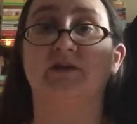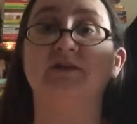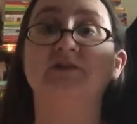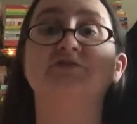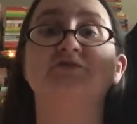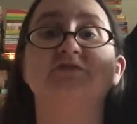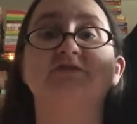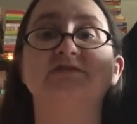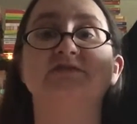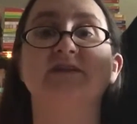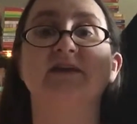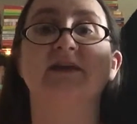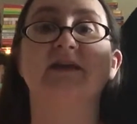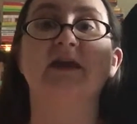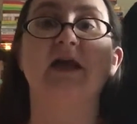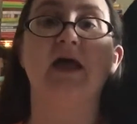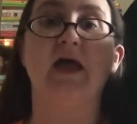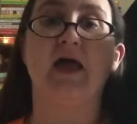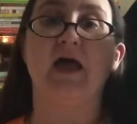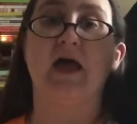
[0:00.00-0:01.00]
interesting,
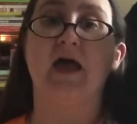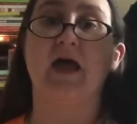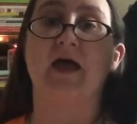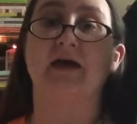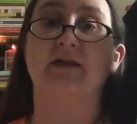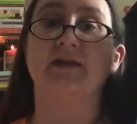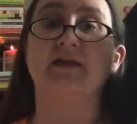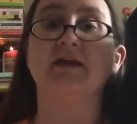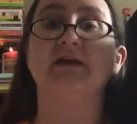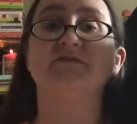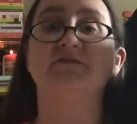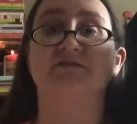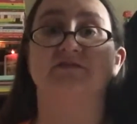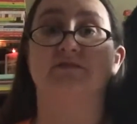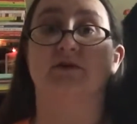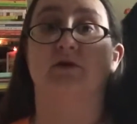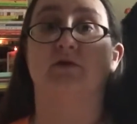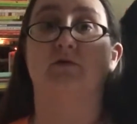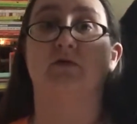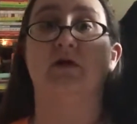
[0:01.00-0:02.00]
and if
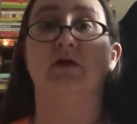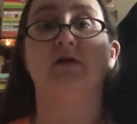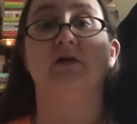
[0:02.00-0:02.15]
so,